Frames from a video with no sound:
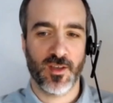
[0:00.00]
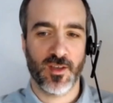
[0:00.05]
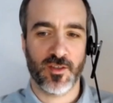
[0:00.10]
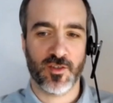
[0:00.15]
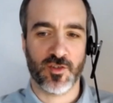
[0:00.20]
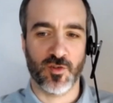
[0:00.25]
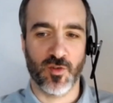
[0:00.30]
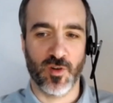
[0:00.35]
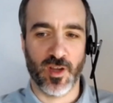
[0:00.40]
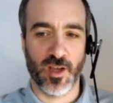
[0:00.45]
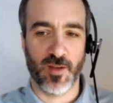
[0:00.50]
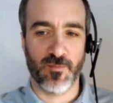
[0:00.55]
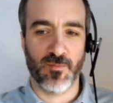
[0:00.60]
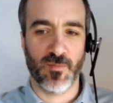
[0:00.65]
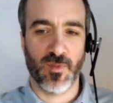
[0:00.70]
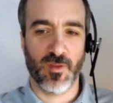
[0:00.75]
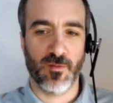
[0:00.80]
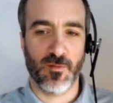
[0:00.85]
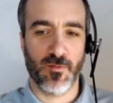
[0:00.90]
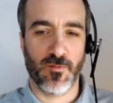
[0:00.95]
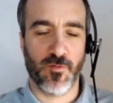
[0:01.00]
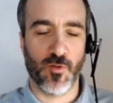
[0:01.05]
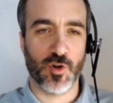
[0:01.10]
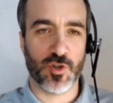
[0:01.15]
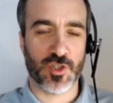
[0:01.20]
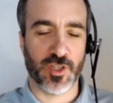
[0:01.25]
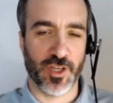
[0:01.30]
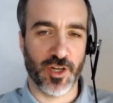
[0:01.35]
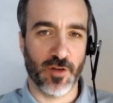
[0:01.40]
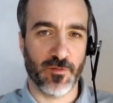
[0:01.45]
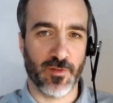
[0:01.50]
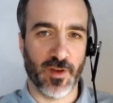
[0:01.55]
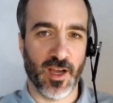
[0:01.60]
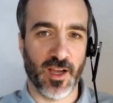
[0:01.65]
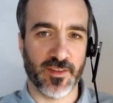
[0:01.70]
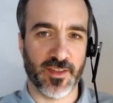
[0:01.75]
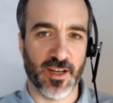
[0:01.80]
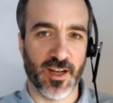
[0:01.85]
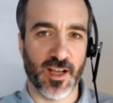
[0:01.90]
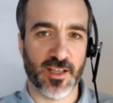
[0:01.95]
So fortunately enough, I
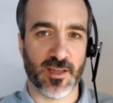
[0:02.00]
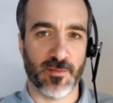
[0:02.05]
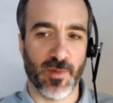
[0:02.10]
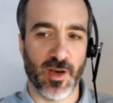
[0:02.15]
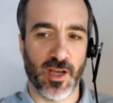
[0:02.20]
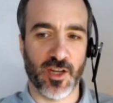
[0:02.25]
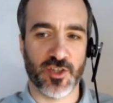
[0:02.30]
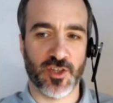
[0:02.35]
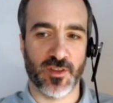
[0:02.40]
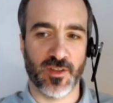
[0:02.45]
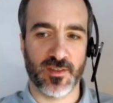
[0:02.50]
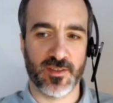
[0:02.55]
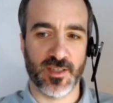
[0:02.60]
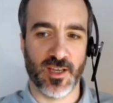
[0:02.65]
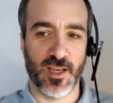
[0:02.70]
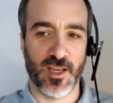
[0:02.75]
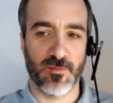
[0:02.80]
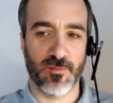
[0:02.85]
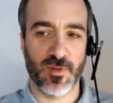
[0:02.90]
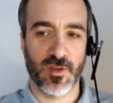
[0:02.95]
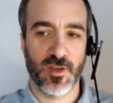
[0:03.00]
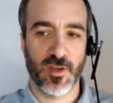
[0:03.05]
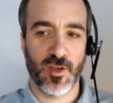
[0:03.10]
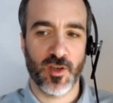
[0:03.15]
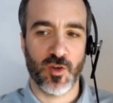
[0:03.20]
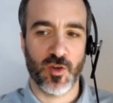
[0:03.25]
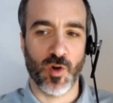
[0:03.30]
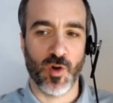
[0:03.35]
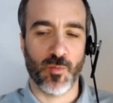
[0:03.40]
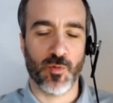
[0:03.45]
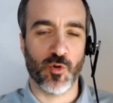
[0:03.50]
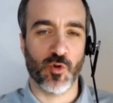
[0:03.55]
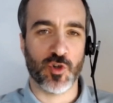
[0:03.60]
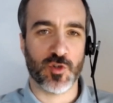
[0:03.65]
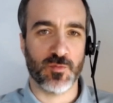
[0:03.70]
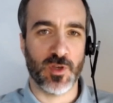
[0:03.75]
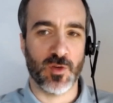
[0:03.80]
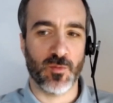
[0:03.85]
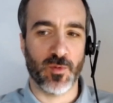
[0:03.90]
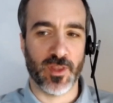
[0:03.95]
had an asset manager at the time who
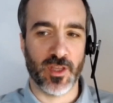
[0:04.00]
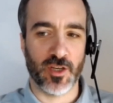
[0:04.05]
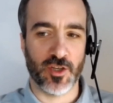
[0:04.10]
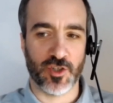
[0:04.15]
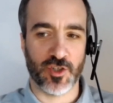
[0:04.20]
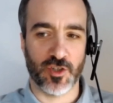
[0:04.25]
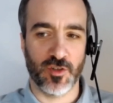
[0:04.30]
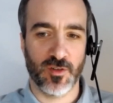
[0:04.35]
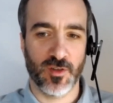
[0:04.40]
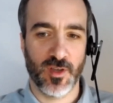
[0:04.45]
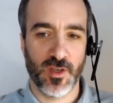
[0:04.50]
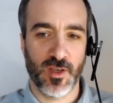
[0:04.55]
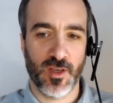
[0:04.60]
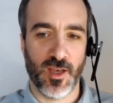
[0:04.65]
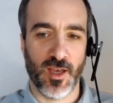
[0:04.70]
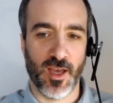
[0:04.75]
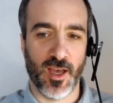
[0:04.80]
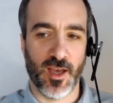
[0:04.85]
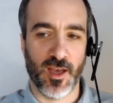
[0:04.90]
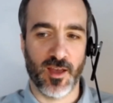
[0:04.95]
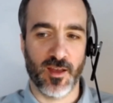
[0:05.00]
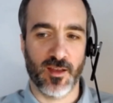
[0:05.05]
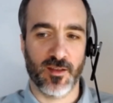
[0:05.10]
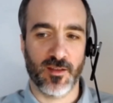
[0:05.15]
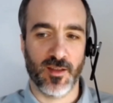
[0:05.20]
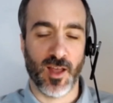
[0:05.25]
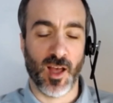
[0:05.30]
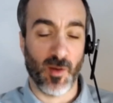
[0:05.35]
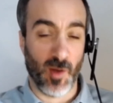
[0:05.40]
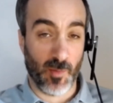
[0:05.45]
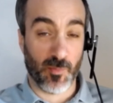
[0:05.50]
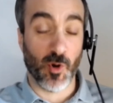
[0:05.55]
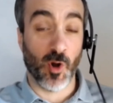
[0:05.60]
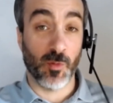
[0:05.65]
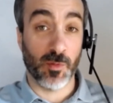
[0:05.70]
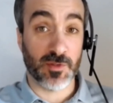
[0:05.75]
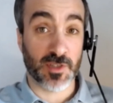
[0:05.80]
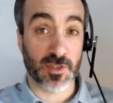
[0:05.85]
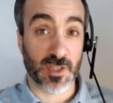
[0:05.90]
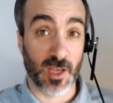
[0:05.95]
approached me with an issue, a
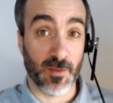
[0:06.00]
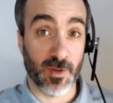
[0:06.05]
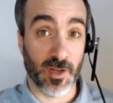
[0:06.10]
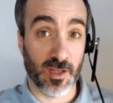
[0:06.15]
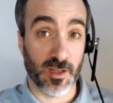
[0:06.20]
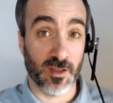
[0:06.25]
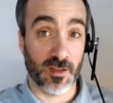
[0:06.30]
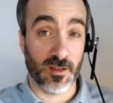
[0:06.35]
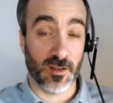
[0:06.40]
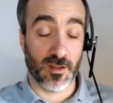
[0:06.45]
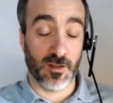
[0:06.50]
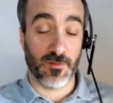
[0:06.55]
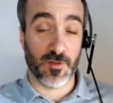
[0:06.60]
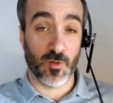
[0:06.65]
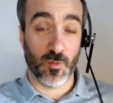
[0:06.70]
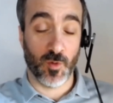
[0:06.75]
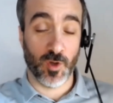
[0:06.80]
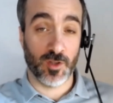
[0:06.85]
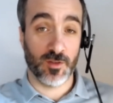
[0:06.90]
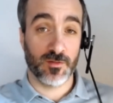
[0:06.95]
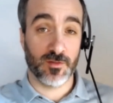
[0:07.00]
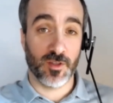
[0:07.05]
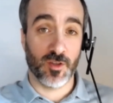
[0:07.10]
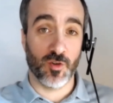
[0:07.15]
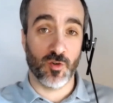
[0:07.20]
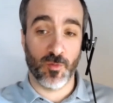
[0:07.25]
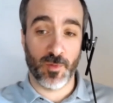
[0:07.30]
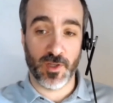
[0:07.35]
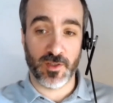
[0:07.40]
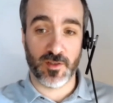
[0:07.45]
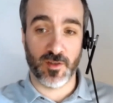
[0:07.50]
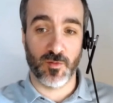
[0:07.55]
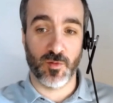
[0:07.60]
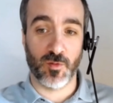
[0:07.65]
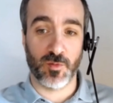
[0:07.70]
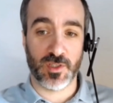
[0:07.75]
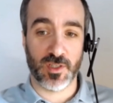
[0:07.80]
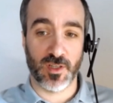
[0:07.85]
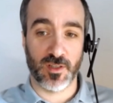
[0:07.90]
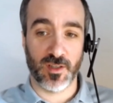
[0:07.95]
problem statement, if you will, you know, going back to
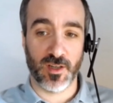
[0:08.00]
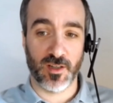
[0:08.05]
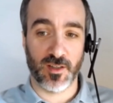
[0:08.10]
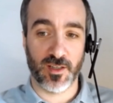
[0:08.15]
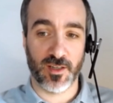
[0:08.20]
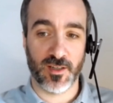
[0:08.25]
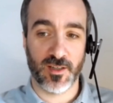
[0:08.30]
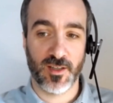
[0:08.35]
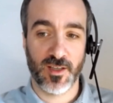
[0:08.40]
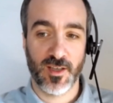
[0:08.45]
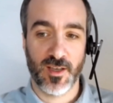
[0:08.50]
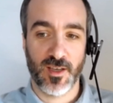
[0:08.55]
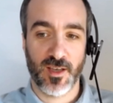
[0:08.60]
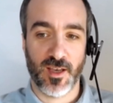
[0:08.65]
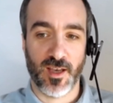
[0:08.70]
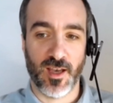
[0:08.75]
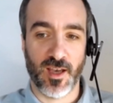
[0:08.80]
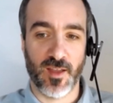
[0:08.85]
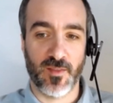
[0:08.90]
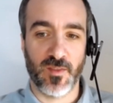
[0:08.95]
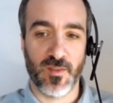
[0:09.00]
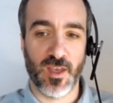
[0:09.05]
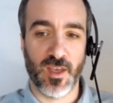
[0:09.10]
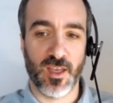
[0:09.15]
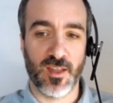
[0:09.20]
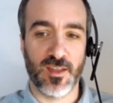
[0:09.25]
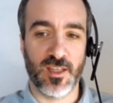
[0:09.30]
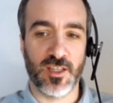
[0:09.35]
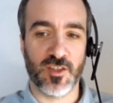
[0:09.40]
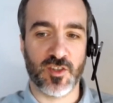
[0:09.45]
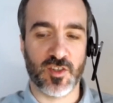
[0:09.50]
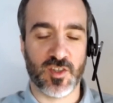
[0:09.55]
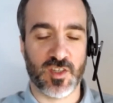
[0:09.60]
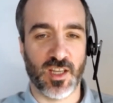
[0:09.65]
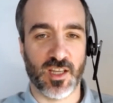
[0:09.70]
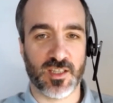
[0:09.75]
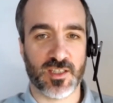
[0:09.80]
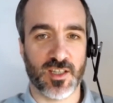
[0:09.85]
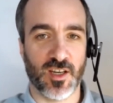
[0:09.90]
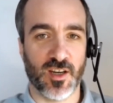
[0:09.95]
what we said earlier. And they needed to see
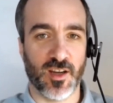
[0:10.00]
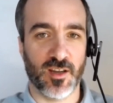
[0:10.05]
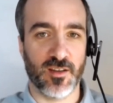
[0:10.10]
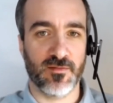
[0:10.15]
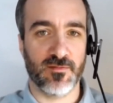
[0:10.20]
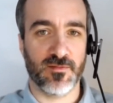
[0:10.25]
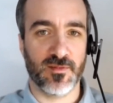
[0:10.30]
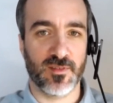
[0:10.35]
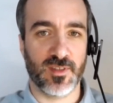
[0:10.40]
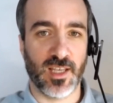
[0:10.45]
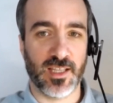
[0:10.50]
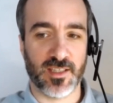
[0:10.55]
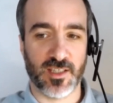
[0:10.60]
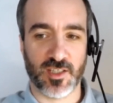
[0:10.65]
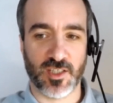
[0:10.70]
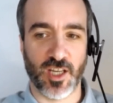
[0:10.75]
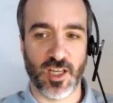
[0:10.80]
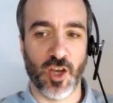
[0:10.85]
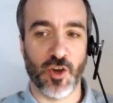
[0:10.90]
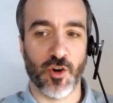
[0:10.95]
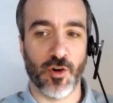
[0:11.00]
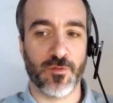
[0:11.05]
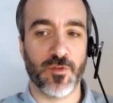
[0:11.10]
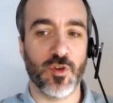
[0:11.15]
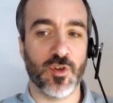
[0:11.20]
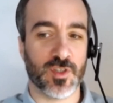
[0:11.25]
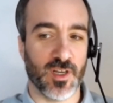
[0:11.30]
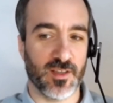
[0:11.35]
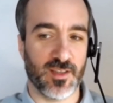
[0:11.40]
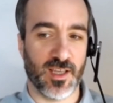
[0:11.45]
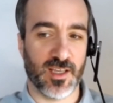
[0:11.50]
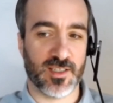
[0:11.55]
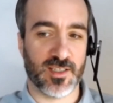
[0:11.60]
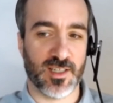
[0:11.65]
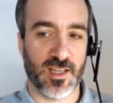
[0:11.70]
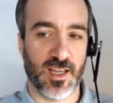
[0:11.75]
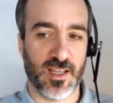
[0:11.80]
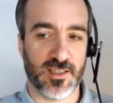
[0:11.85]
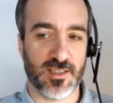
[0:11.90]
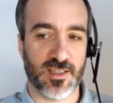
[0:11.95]
a certain data set or a few certain data
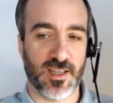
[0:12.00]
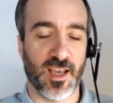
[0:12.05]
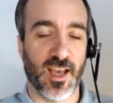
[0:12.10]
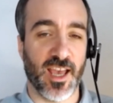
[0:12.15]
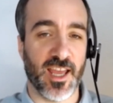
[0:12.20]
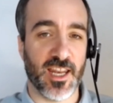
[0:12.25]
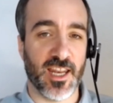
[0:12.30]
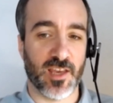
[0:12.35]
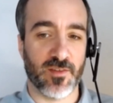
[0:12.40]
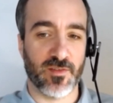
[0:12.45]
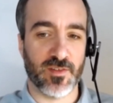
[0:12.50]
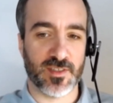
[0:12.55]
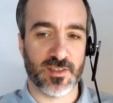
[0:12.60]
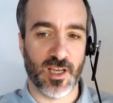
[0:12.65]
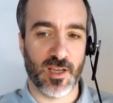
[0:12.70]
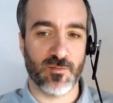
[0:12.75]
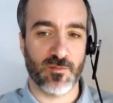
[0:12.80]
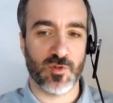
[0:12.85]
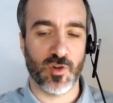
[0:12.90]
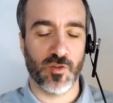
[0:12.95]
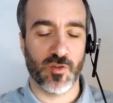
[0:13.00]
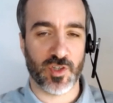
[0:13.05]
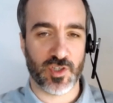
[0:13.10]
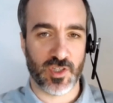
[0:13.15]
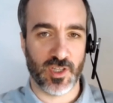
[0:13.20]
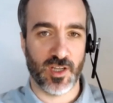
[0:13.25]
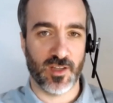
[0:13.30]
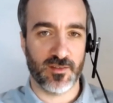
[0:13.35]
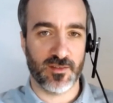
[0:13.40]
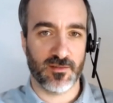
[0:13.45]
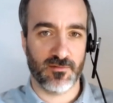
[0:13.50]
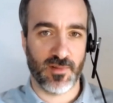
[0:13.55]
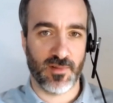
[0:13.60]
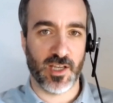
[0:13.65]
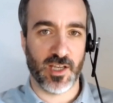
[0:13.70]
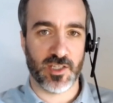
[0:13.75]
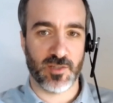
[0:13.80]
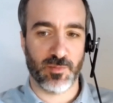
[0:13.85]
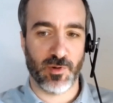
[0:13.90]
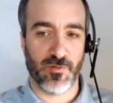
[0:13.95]
sets at any given time to understand
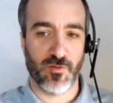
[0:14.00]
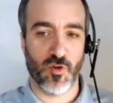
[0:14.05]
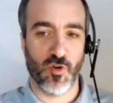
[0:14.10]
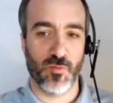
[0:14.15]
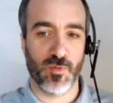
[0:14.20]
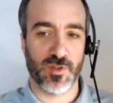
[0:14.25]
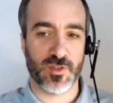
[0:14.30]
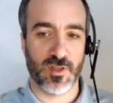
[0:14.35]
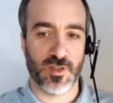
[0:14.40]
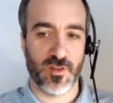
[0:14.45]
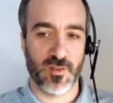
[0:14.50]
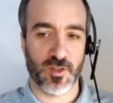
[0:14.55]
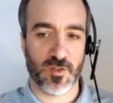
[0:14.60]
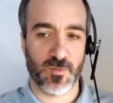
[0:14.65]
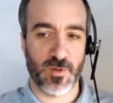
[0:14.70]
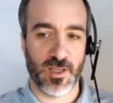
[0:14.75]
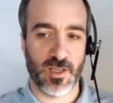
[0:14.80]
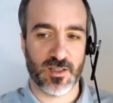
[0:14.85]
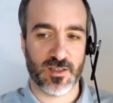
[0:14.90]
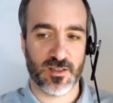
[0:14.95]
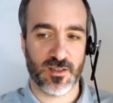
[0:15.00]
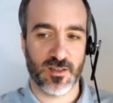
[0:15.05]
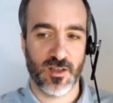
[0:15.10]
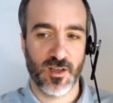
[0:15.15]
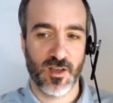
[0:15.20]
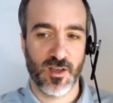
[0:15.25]
asset performance in their space.